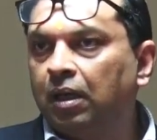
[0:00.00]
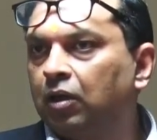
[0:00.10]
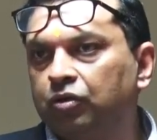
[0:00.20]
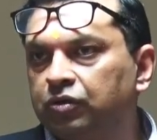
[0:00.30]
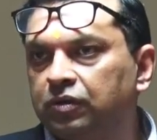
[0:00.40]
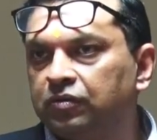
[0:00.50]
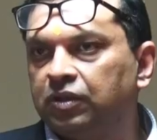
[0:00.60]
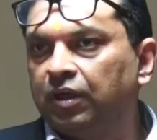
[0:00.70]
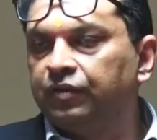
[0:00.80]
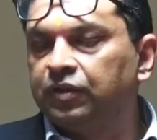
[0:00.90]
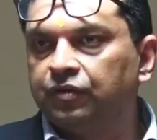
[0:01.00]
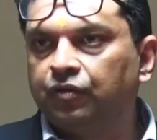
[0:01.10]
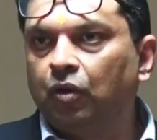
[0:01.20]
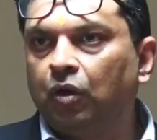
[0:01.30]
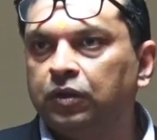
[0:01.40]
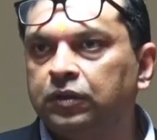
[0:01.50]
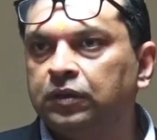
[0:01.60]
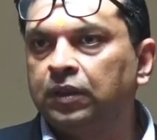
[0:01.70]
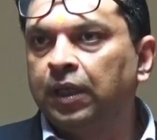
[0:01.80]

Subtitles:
goods and services, of course,